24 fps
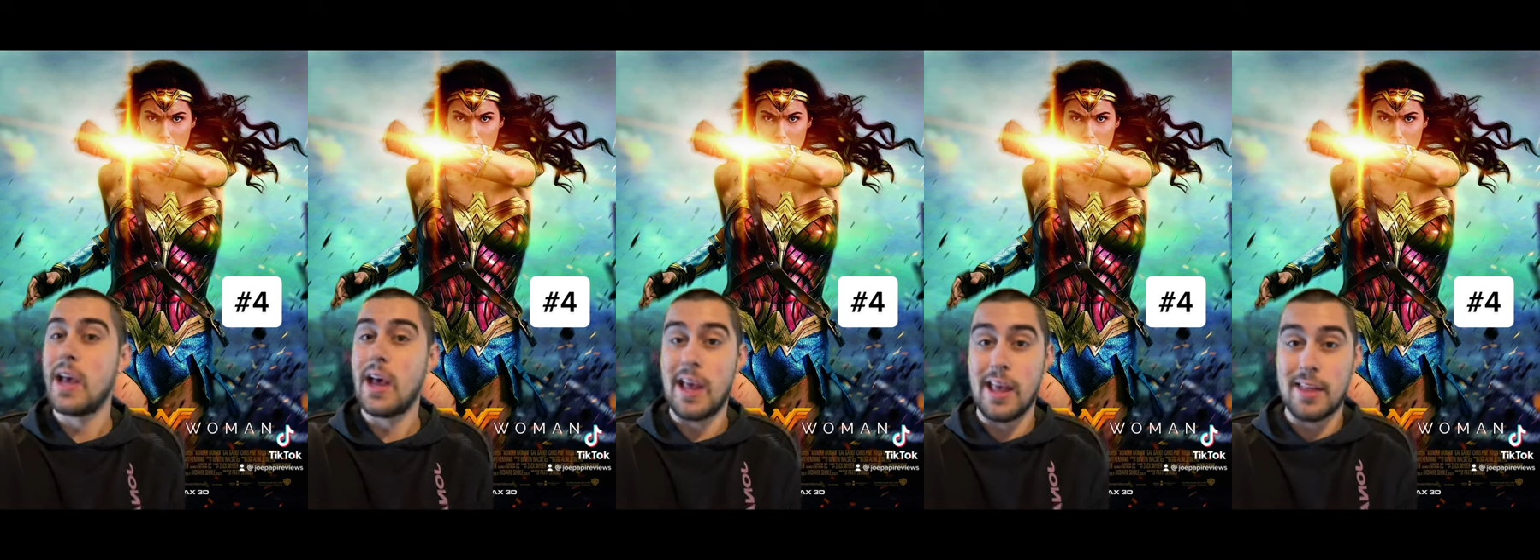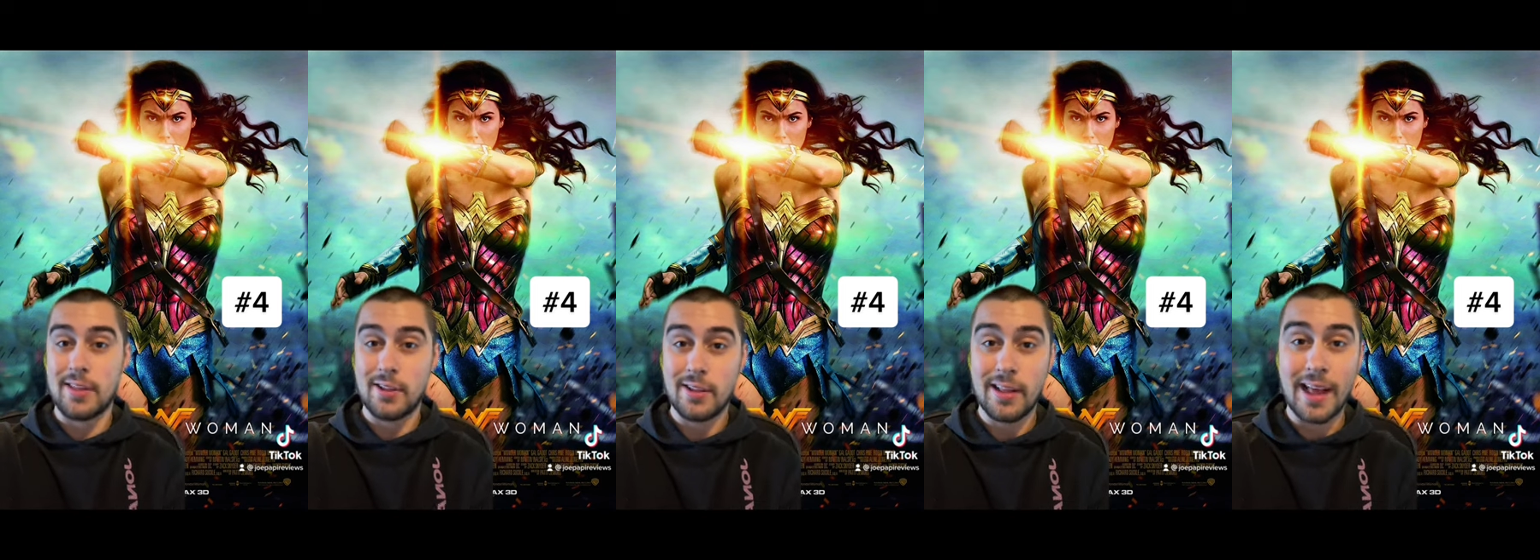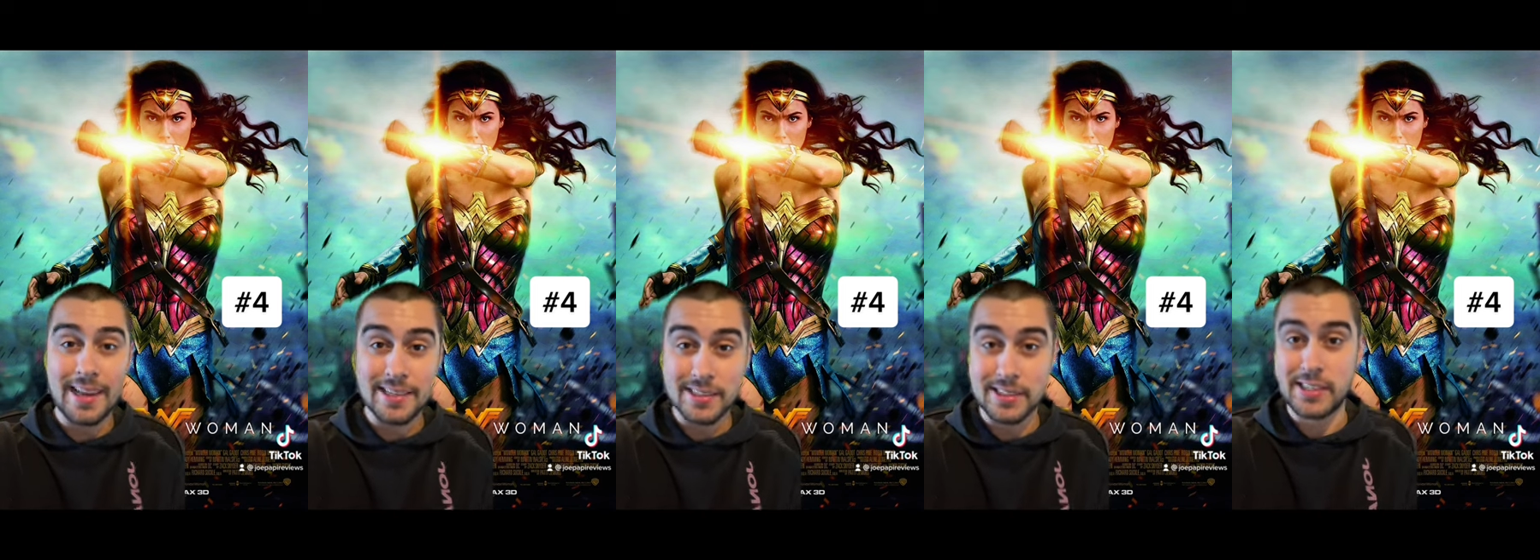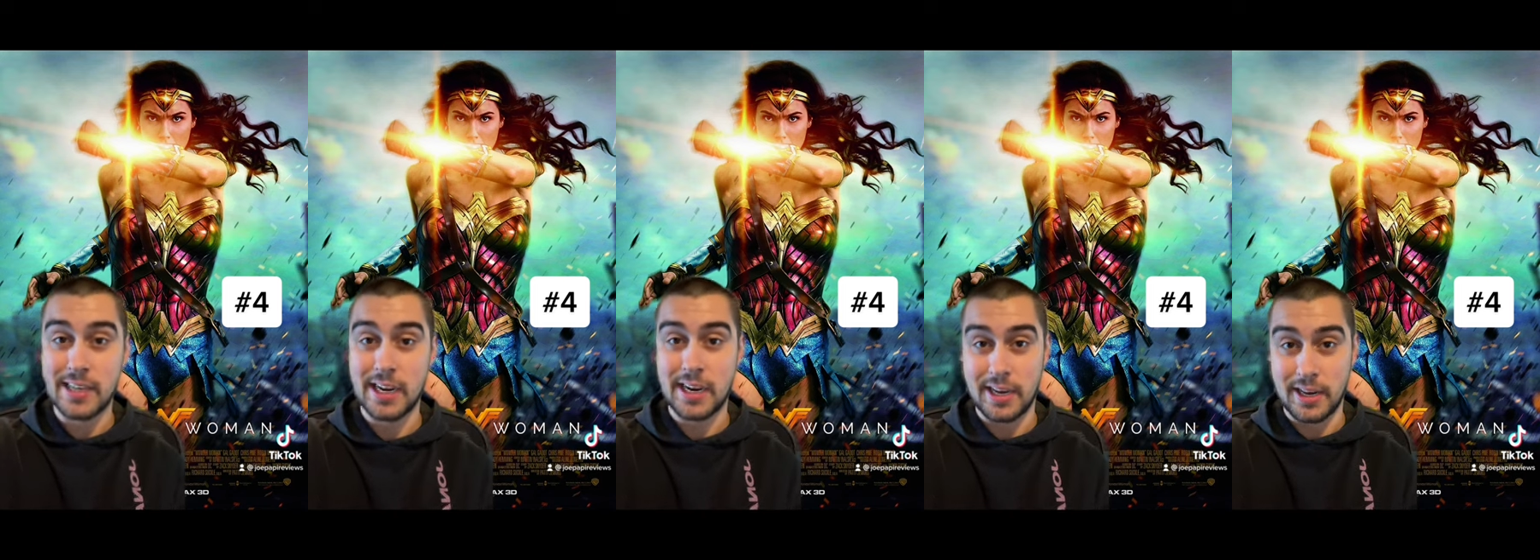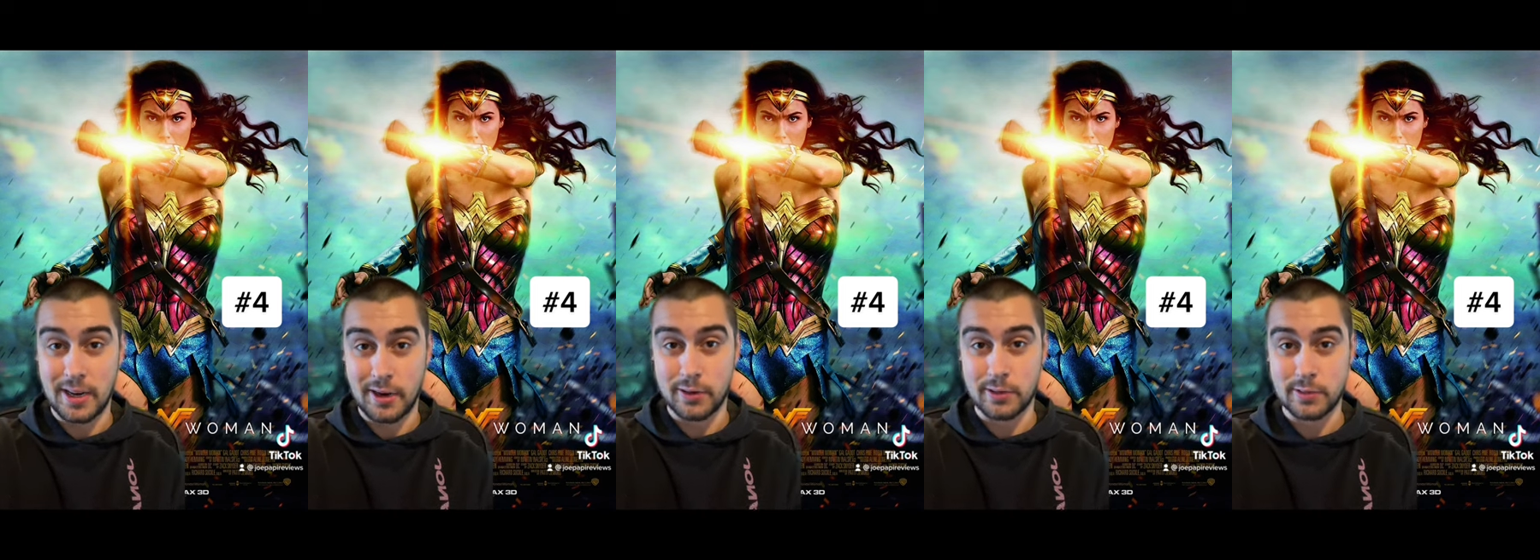in the last
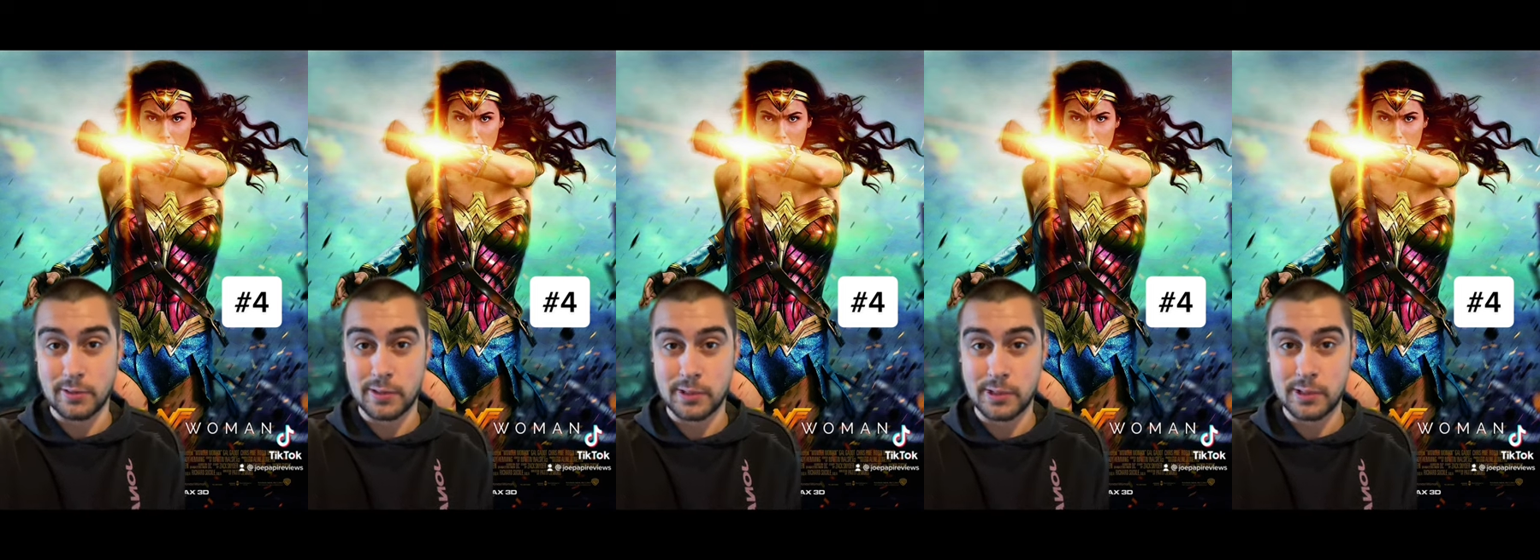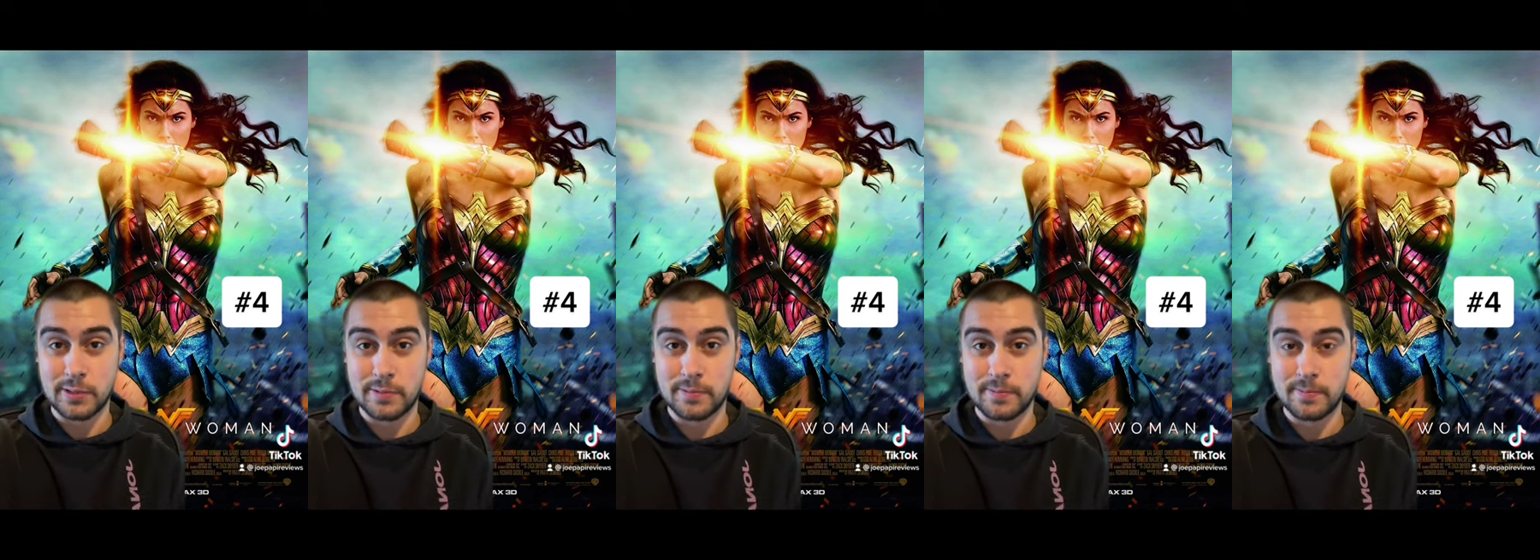10 years.